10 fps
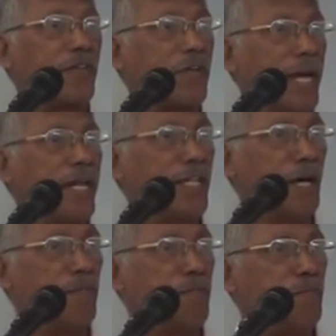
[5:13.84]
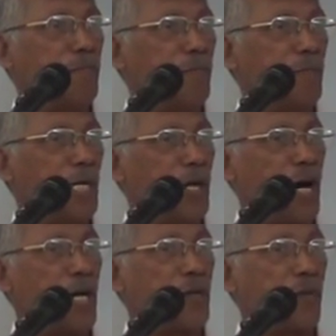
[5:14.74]
trained them in
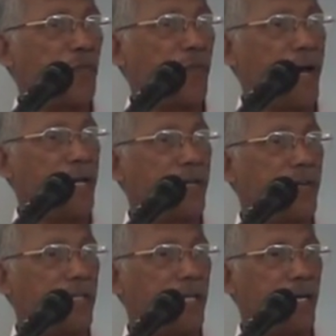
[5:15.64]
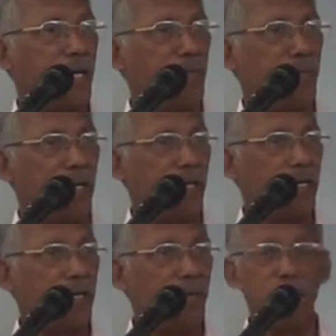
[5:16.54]
order to fight the enemy.
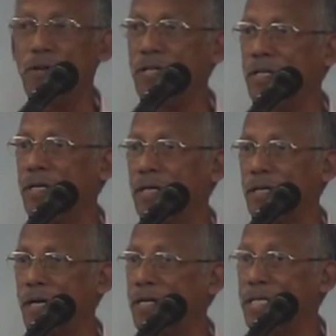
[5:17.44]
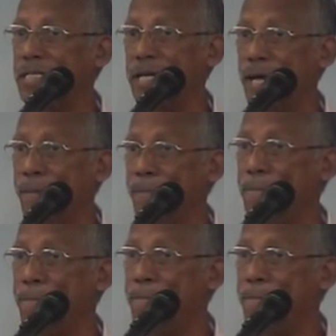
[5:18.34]
Do you know the country's name?